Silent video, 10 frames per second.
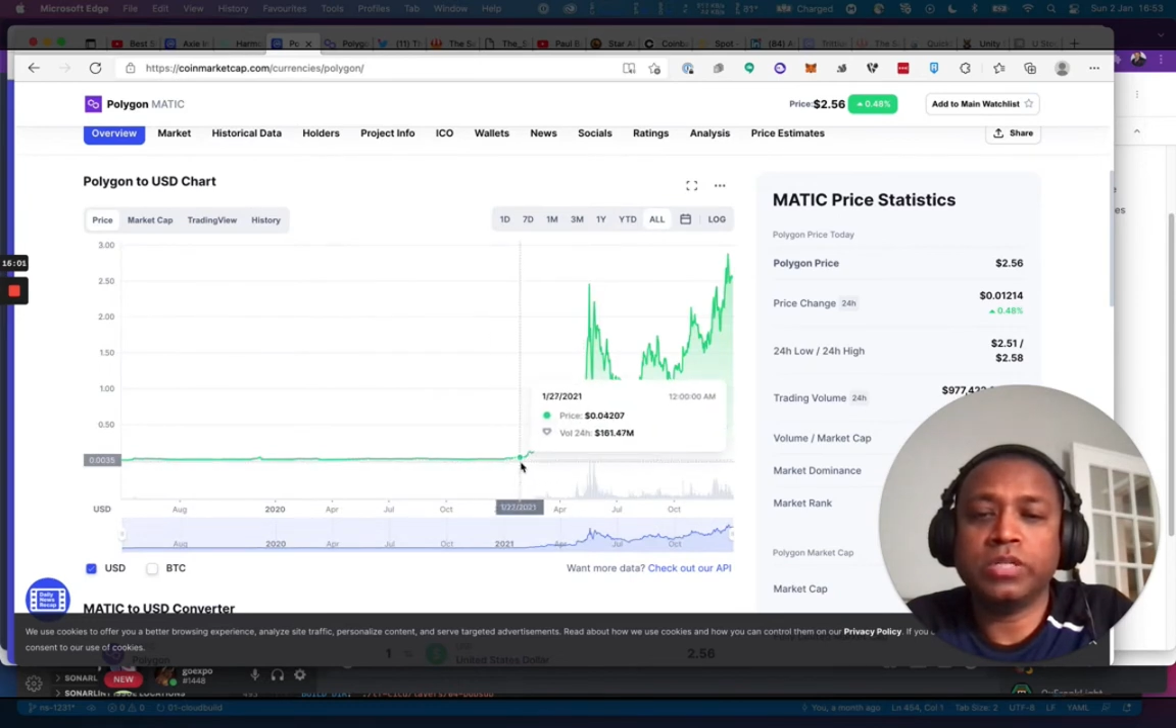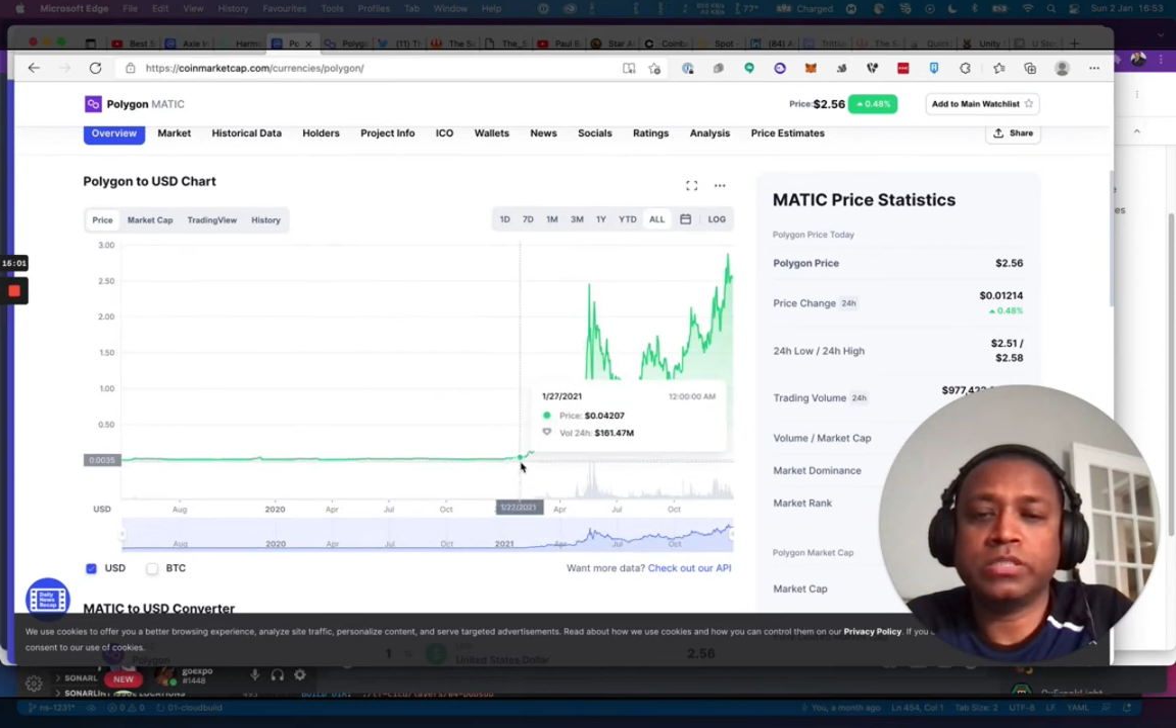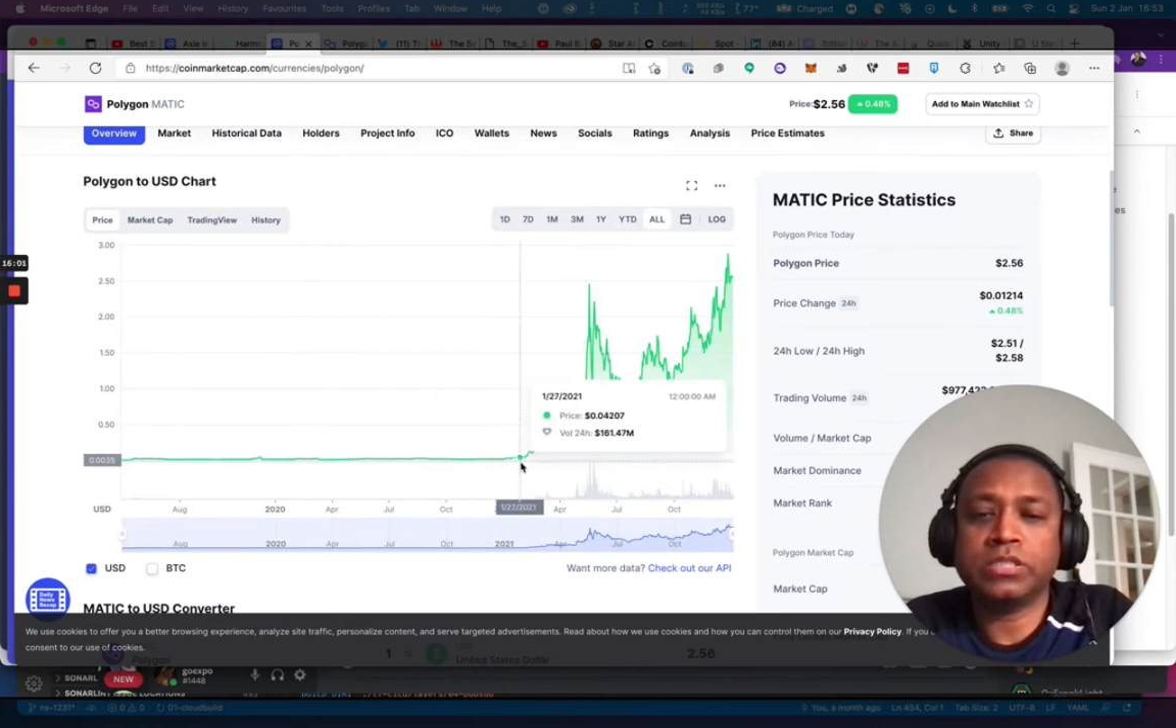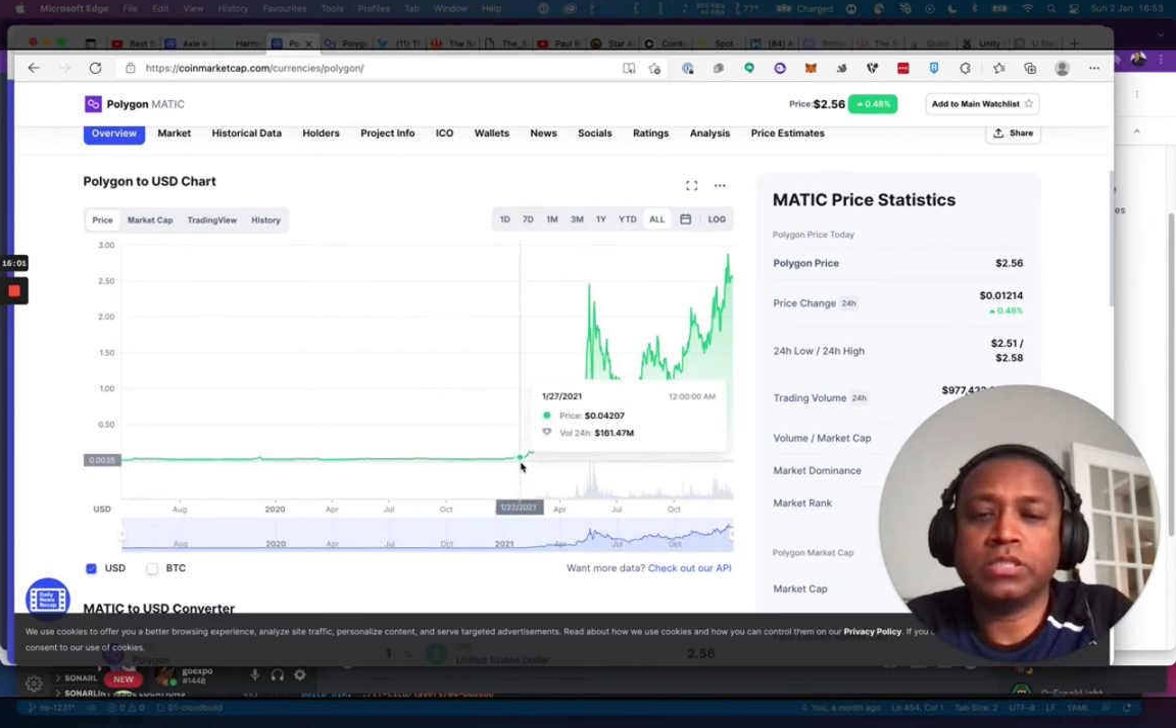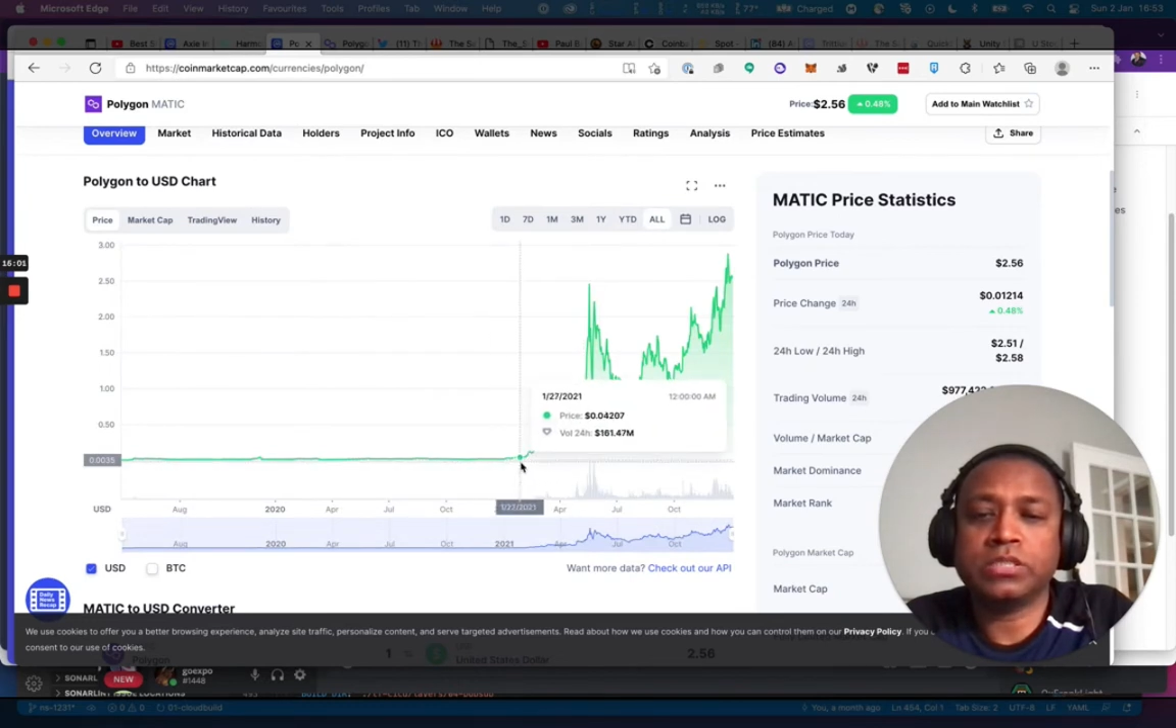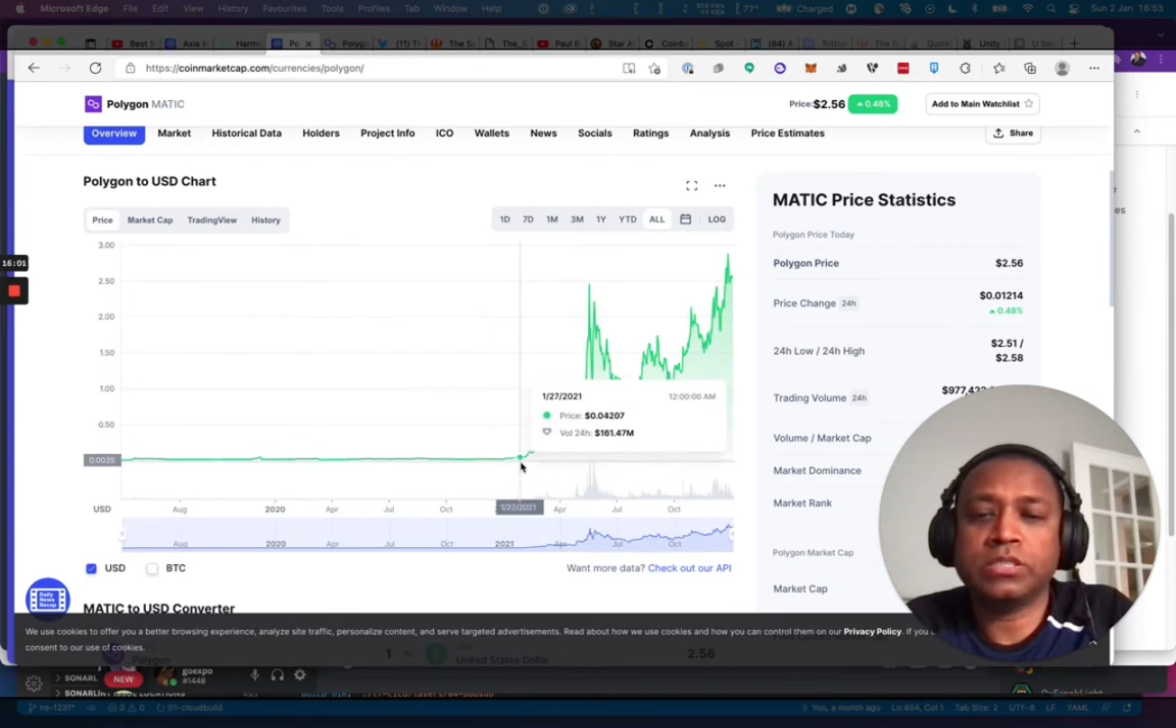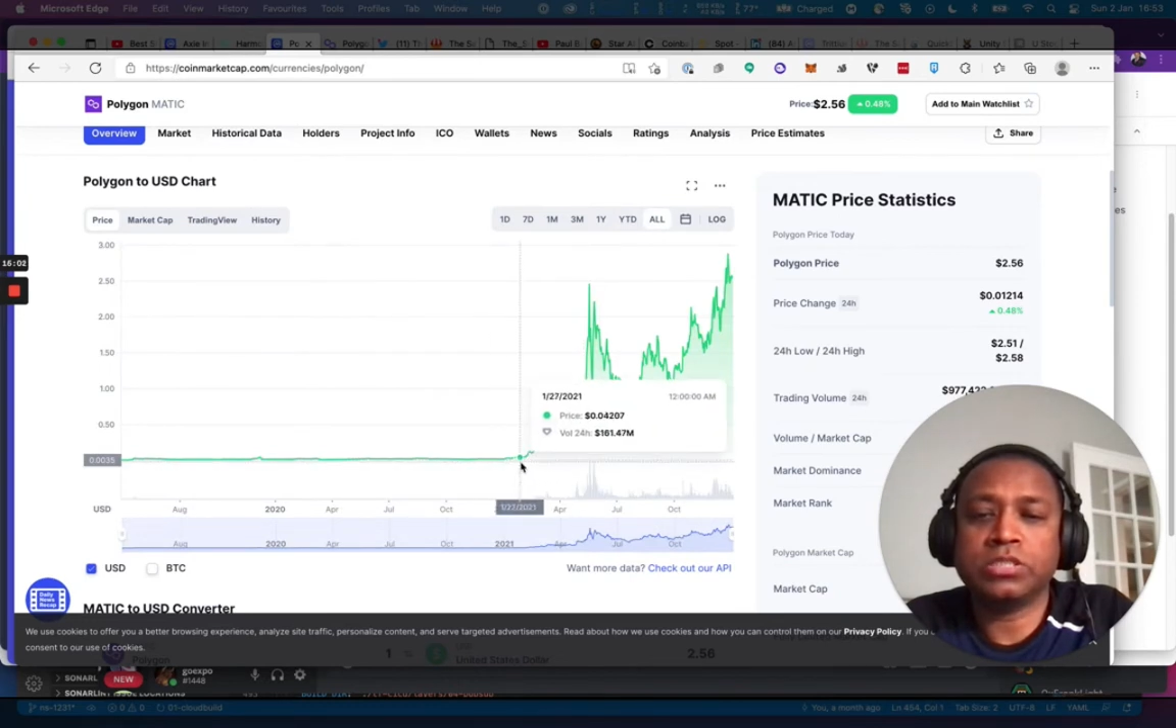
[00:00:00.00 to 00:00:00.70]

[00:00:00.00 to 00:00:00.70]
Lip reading: since the